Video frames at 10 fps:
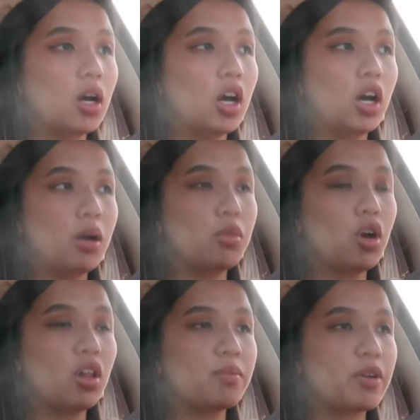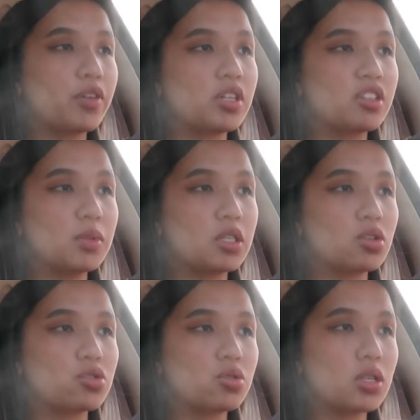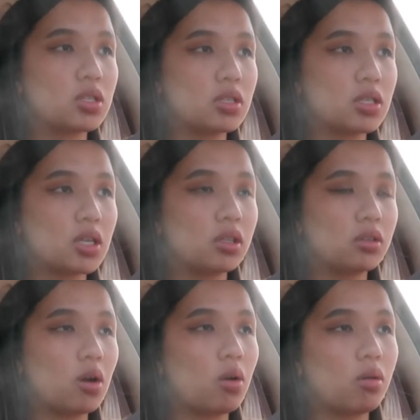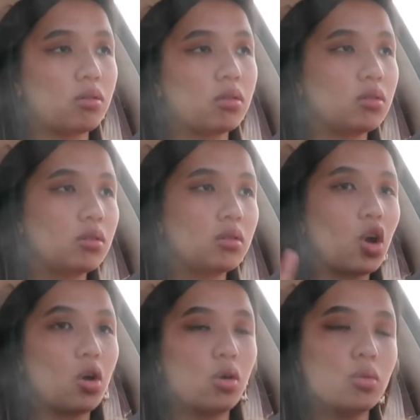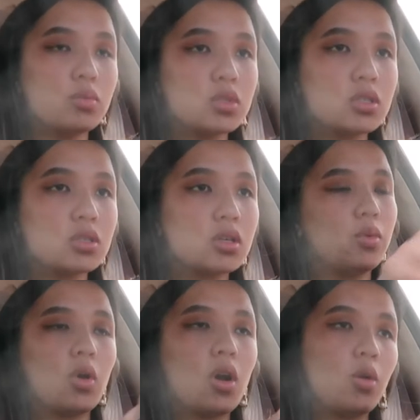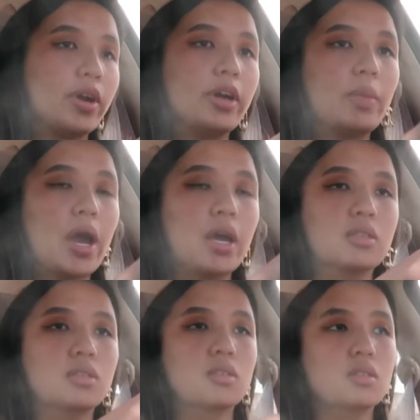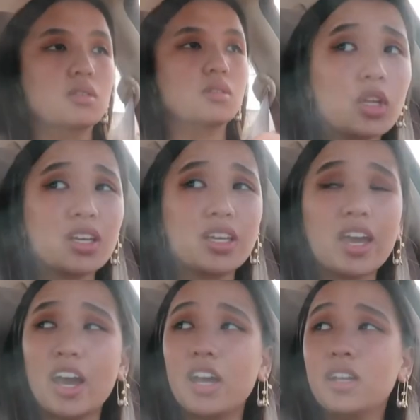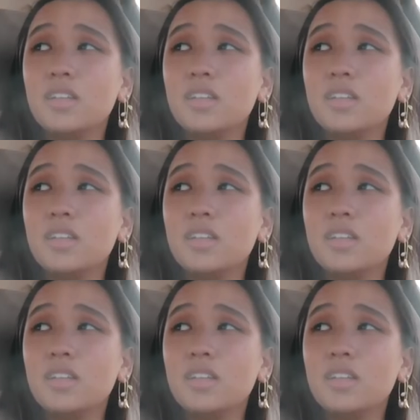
All of my friends have been social distancing in their own homes. We're all wearing masks. Yeah,